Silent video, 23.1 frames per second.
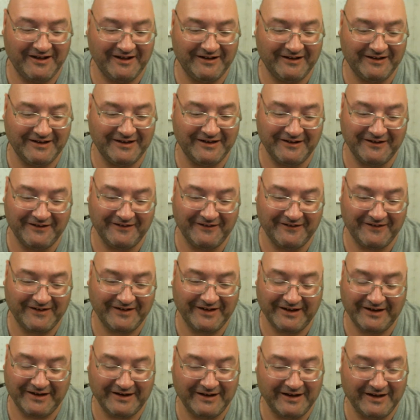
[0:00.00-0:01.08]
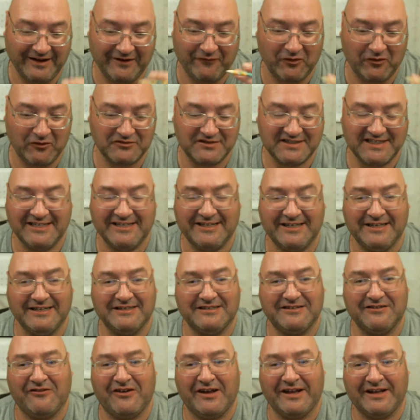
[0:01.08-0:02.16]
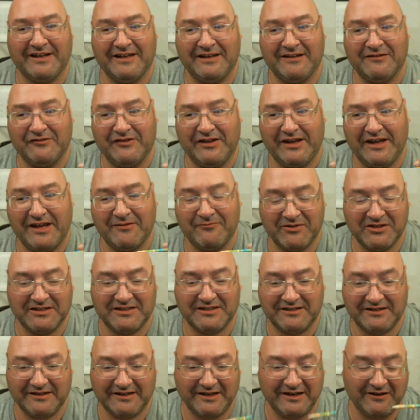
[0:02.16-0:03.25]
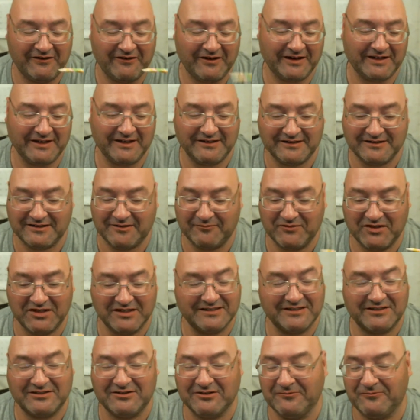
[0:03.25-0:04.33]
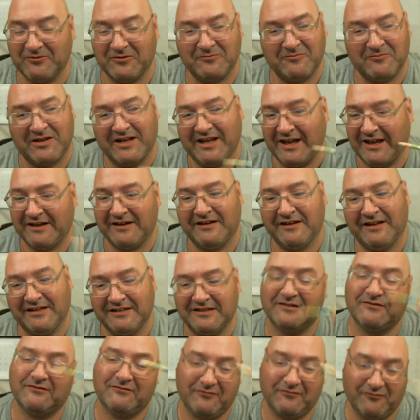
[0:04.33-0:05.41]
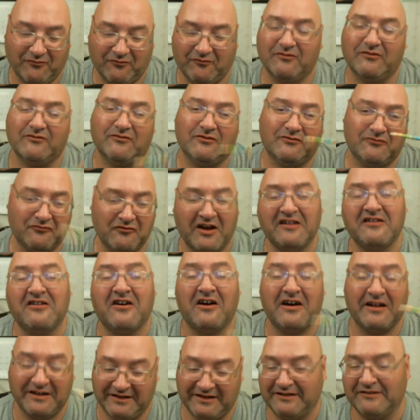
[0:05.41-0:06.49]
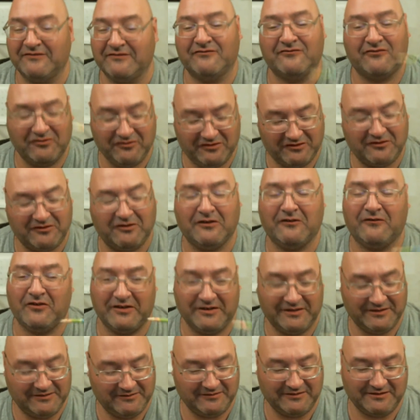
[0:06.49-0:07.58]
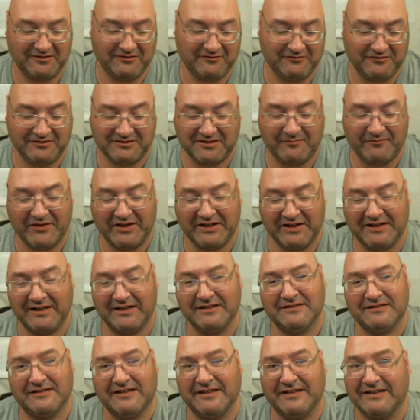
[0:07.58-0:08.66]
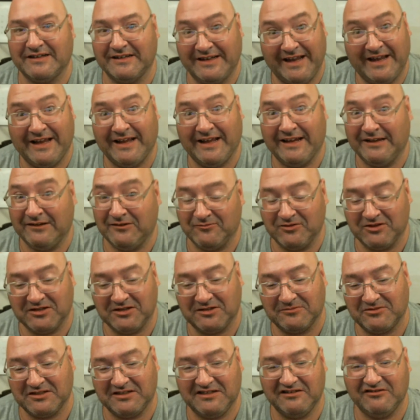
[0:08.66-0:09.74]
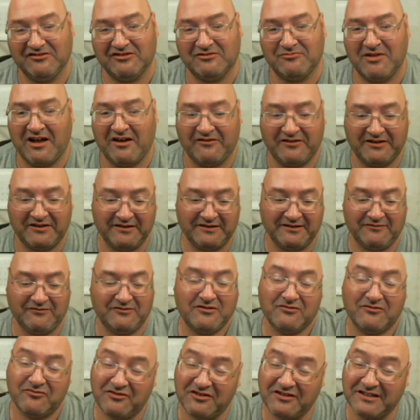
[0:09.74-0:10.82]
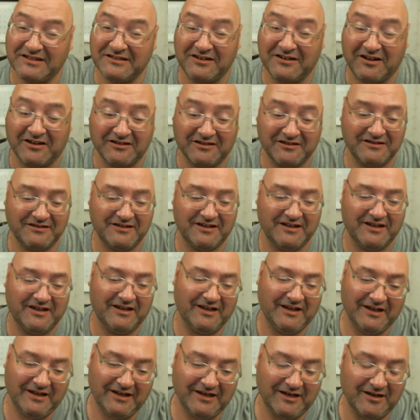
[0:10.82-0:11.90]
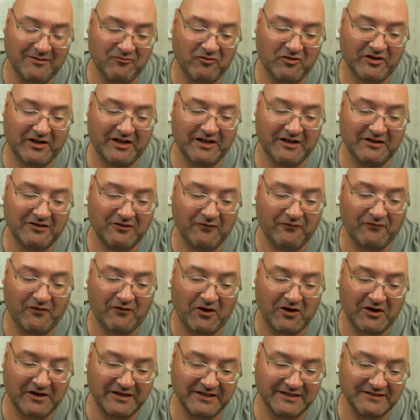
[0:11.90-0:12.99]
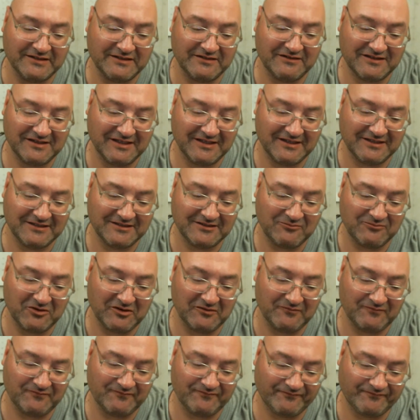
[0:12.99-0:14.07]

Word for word: you know and i have ocd so i get an image you know i get something stupid in my head and i just dwell on it and roll it over and so something that's like an ant hill becomes a huge mountain and it's really nothing i'm looking too far into things but